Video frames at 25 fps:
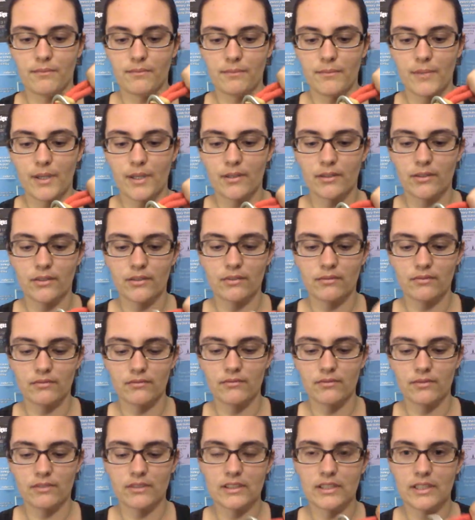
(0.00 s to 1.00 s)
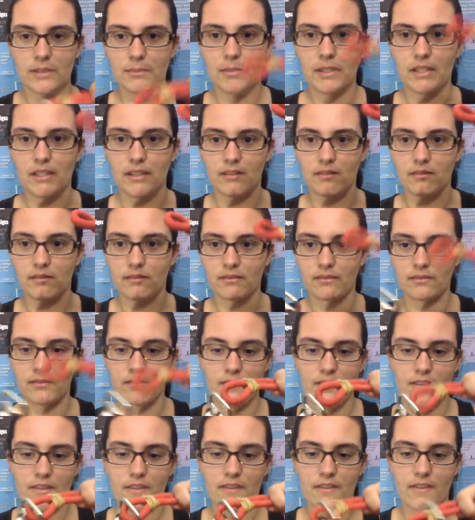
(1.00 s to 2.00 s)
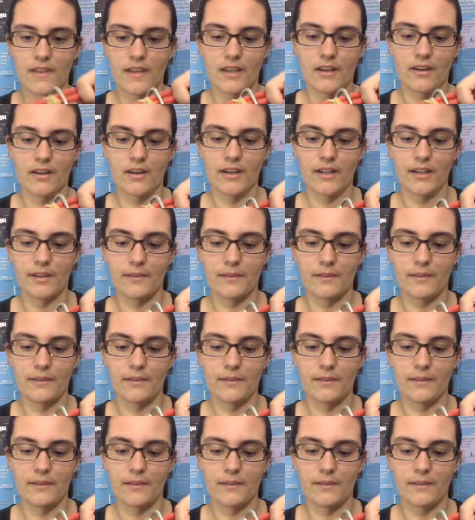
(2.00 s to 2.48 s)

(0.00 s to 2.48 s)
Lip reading: metal clippy thing on